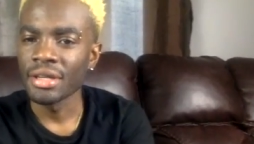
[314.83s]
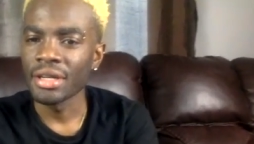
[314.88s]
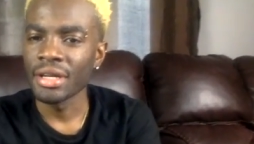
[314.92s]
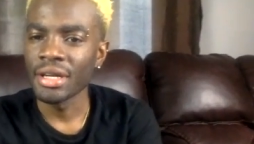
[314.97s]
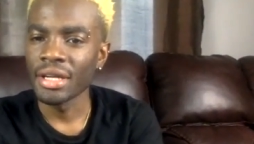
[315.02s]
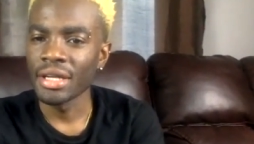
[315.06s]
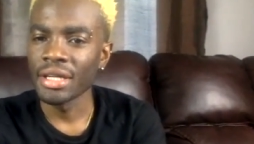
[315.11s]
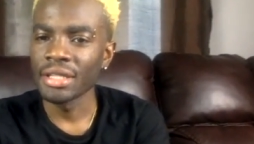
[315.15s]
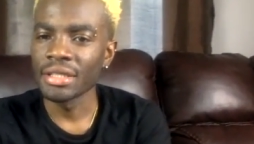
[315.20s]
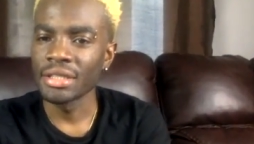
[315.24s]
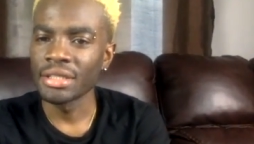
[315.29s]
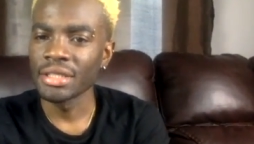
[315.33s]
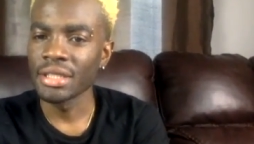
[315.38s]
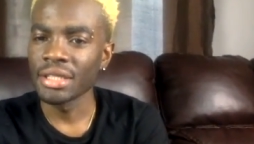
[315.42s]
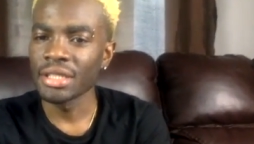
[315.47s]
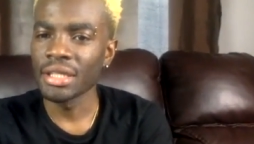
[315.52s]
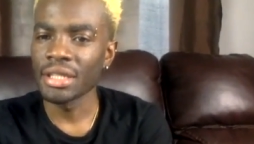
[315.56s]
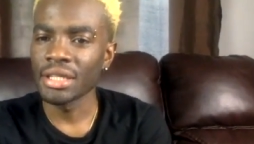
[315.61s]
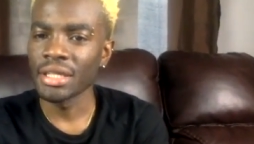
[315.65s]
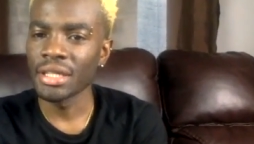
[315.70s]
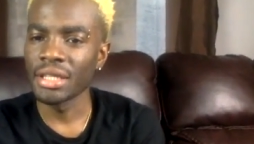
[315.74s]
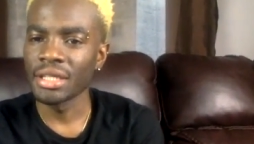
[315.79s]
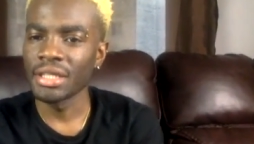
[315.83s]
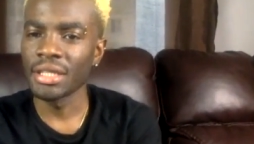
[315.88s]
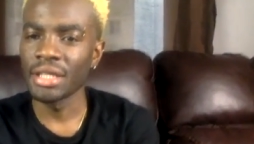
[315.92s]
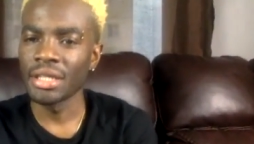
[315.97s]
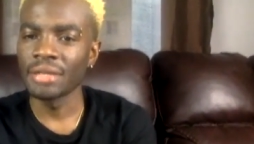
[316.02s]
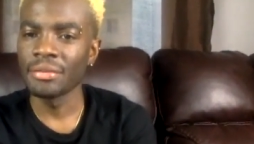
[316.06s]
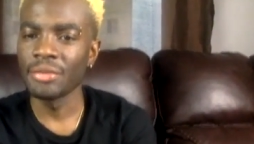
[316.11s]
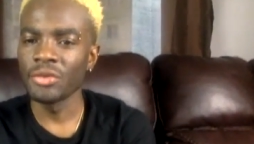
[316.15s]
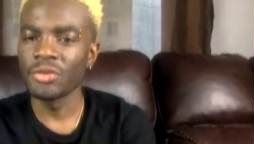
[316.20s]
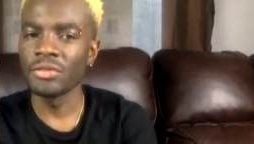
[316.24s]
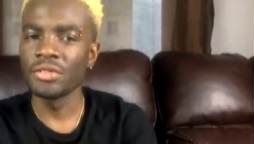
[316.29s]
Alright, I think I kind
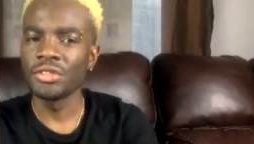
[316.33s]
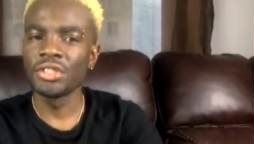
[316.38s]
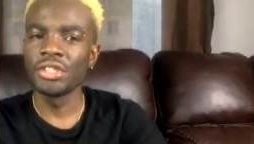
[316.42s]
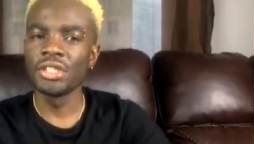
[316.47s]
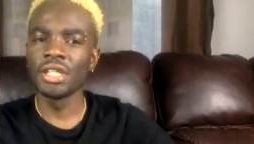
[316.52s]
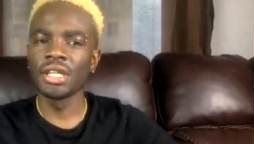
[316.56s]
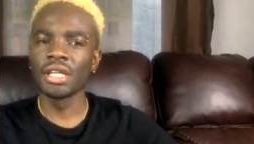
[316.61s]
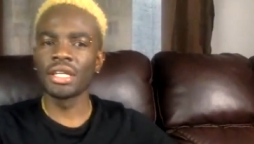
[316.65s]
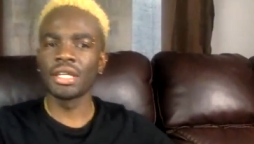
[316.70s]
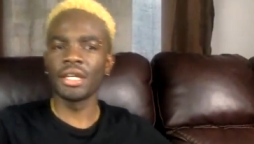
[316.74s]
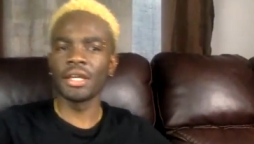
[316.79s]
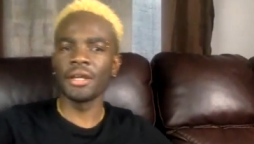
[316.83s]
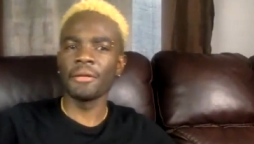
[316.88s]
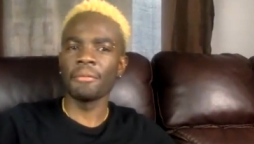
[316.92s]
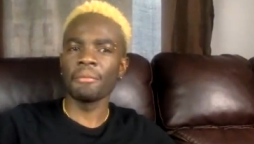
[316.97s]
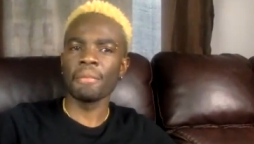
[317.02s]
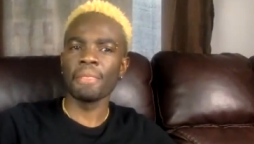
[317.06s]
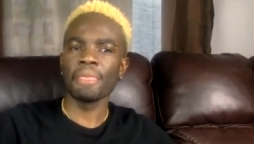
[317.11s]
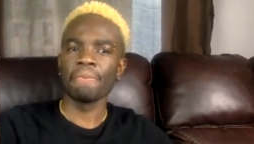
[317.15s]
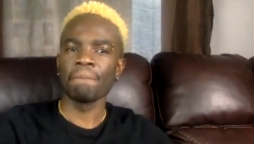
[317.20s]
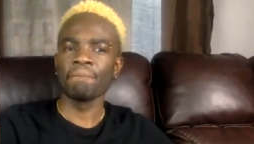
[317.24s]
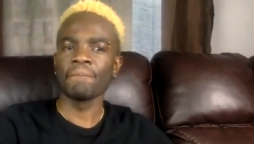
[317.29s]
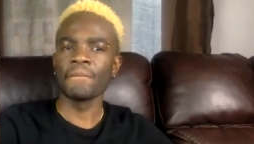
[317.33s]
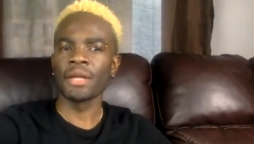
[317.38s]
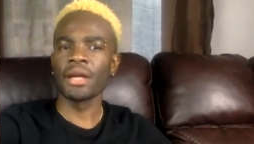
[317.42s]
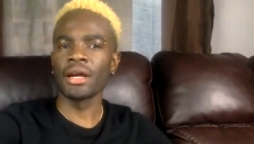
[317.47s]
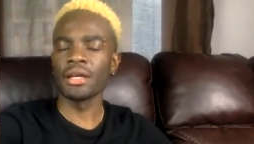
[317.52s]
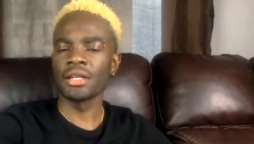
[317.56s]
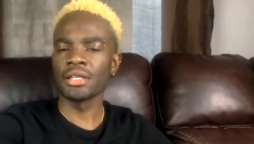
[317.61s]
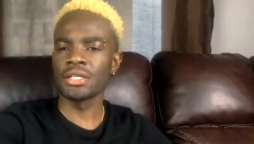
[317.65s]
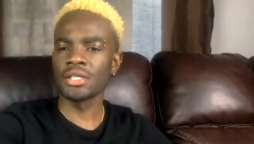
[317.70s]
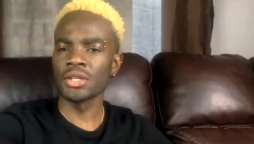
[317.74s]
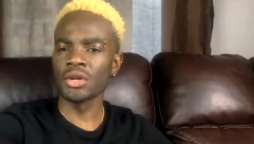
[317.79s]
of move shaky.
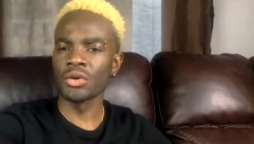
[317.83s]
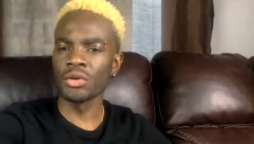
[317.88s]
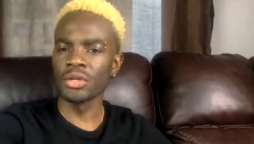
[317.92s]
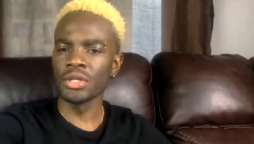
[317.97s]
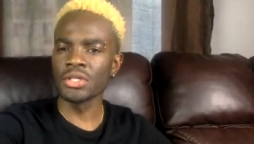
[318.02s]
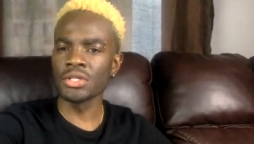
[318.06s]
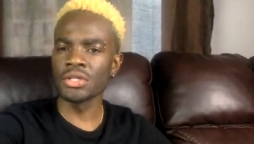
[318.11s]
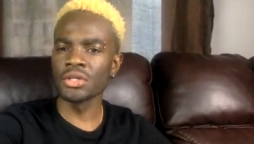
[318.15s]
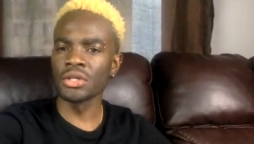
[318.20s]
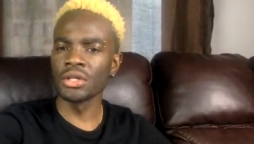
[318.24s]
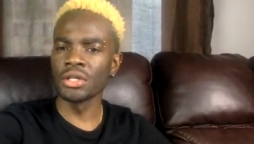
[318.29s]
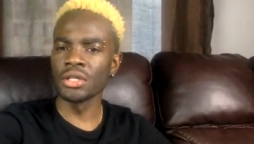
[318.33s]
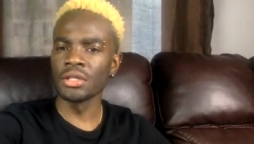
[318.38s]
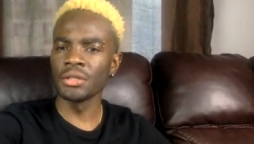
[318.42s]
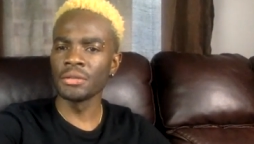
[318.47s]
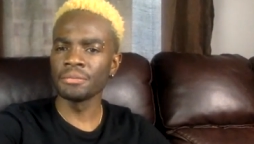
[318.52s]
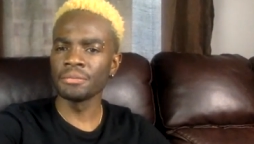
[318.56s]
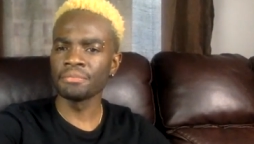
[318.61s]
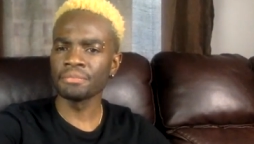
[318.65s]
Yeah, the sound is good.